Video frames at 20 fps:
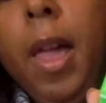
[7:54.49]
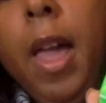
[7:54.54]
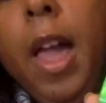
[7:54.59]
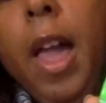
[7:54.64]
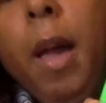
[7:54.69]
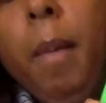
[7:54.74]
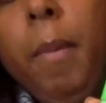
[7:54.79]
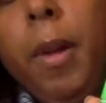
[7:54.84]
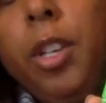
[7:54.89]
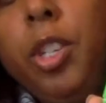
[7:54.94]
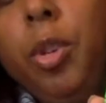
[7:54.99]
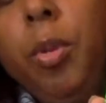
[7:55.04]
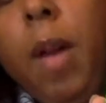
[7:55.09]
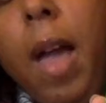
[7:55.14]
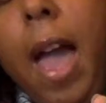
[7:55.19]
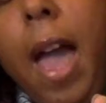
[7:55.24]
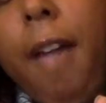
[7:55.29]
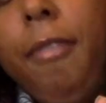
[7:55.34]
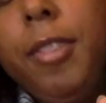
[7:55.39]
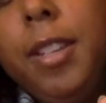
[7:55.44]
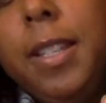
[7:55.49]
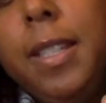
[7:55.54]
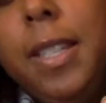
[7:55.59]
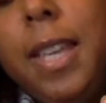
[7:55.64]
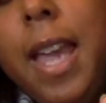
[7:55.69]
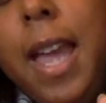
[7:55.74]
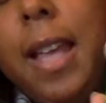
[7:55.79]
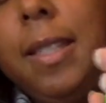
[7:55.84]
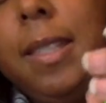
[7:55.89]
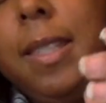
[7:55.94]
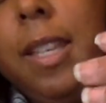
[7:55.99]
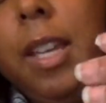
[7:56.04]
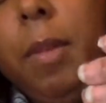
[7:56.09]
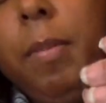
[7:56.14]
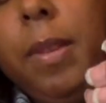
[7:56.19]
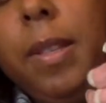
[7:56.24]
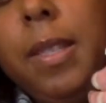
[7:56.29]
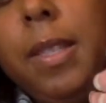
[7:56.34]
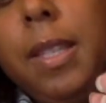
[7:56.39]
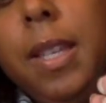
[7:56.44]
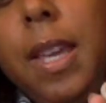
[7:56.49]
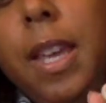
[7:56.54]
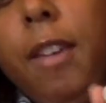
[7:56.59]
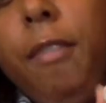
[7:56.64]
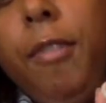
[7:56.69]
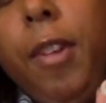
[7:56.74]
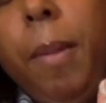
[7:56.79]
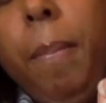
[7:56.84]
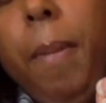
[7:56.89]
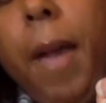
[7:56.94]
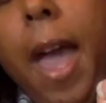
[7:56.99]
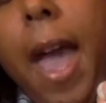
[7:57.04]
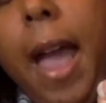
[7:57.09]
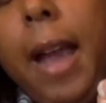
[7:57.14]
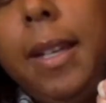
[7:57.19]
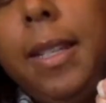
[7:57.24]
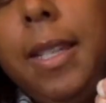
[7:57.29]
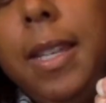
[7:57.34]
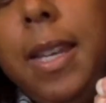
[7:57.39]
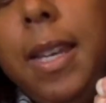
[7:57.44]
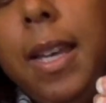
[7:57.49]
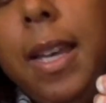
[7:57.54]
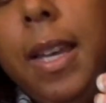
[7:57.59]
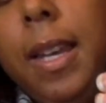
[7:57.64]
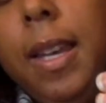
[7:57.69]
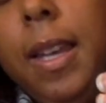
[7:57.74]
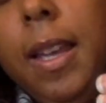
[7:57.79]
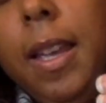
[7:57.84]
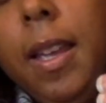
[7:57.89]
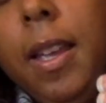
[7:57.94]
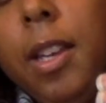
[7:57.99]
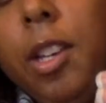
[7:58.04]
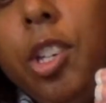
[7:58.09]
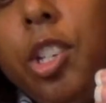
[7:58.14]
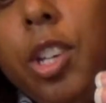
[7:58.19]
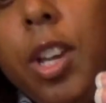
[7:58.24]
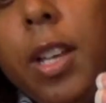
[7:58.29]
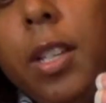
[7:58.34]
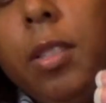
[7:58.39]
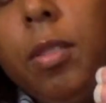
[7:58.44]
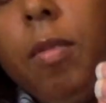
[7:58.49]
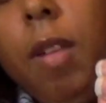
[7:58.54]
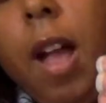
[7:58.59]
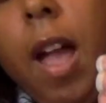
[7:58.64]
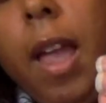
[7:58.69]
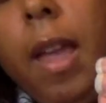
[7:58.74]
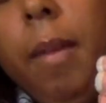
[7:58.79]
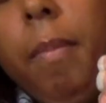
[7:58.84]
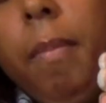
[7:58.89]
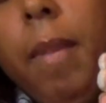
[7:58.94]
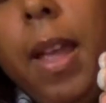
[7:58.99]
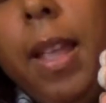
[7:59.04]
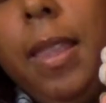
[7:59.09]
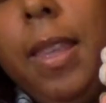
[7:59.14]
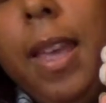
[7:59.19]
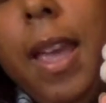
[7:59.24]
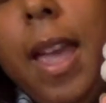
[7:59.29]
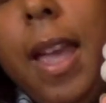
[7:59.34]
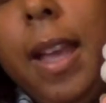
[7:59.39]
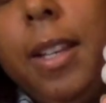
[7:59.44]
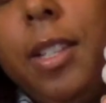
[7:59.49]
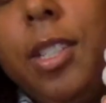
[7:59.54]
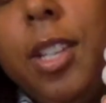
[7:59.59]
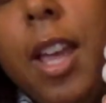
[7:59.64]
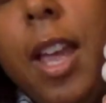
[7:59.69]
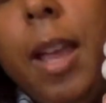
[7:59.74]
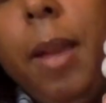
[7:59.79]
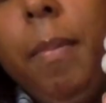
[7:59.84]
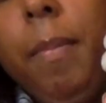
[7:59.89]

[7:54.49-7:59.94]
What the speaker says: But you have to test them and see if it packed in just right and made the egg shape.